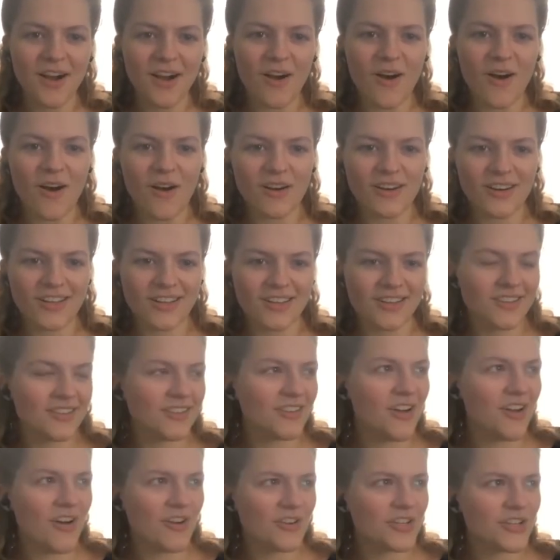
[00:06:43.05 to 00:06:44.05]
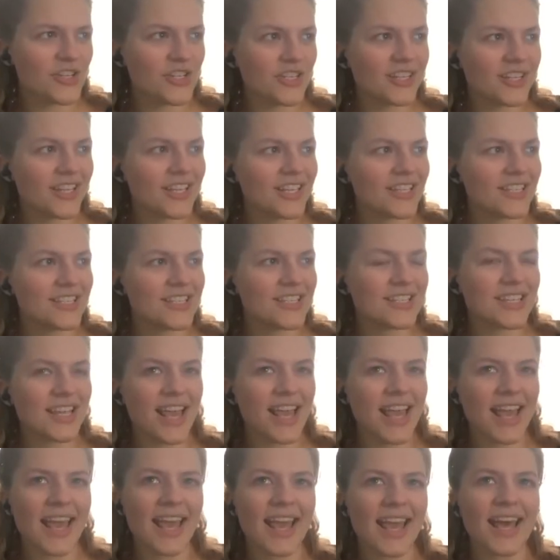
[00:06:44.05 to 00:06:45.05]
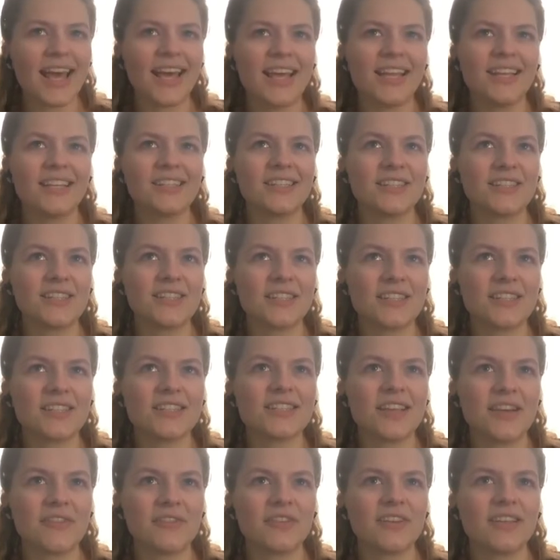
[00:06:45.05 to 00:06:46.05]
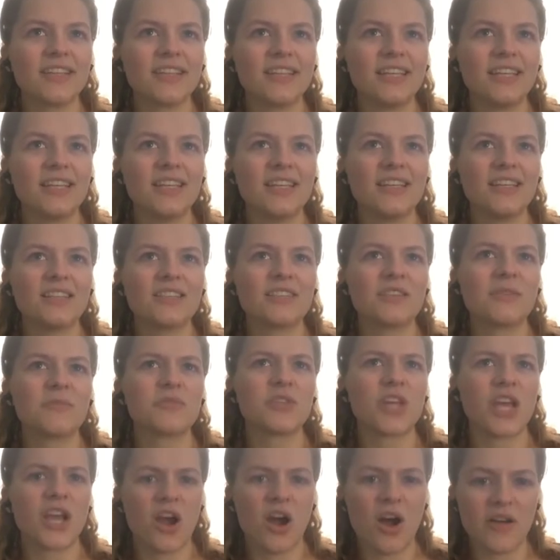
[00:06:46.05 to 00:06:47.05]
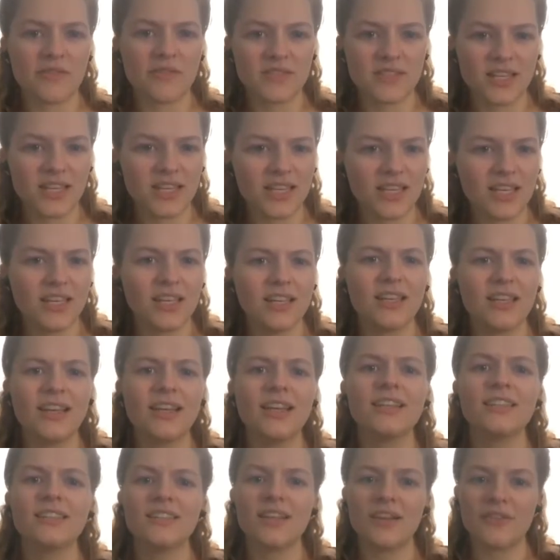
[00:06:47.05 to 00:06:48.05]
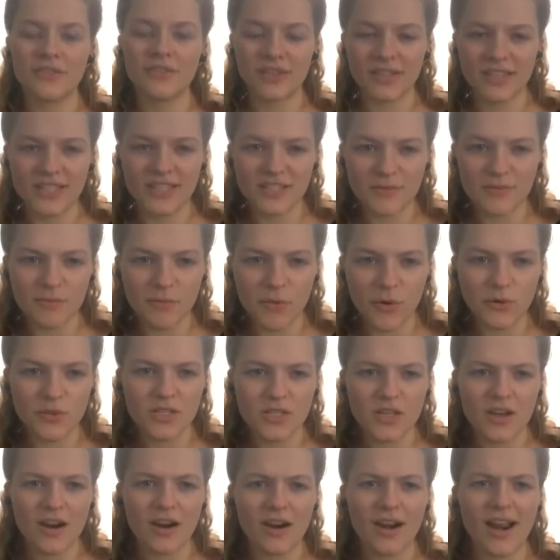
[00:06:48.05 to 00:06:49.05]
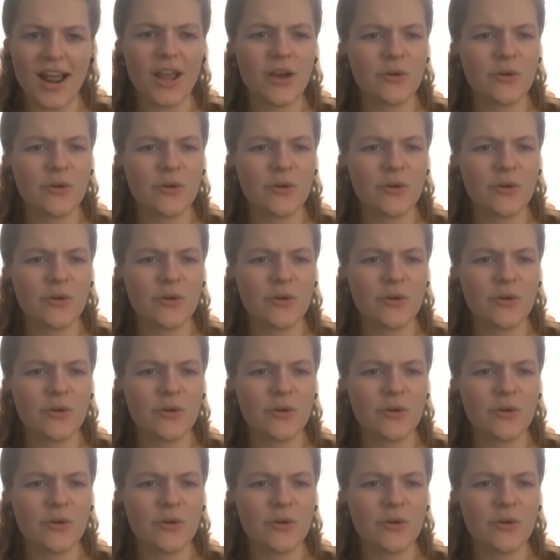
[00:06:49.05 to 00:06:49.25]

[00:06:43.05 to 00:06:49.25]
an audition list, and definitely some Tchaikovsky, definitely some Mozart.